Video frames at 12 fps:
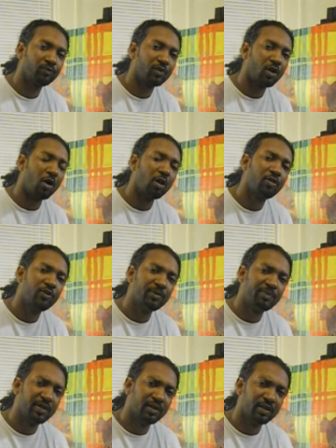All three
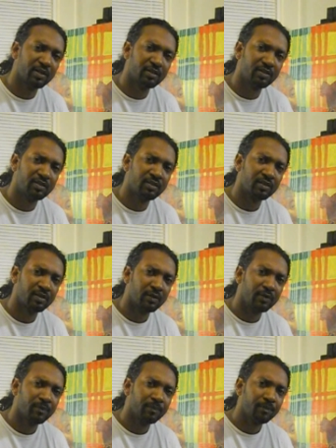periods,
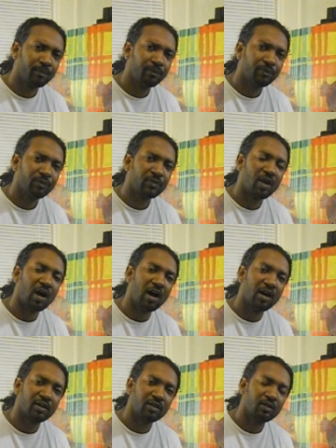
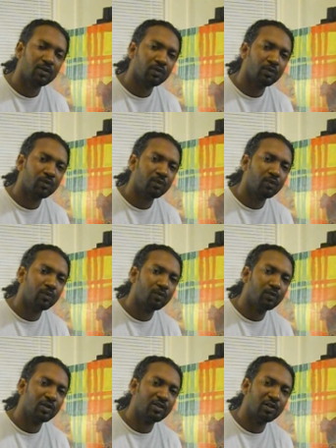art
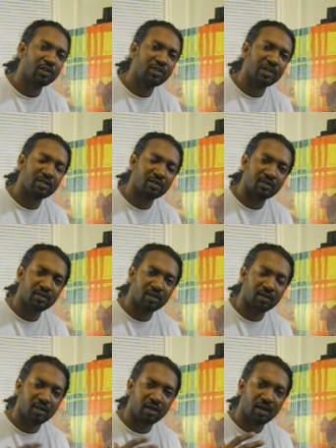was not just
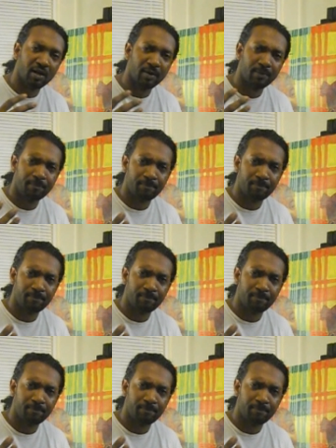a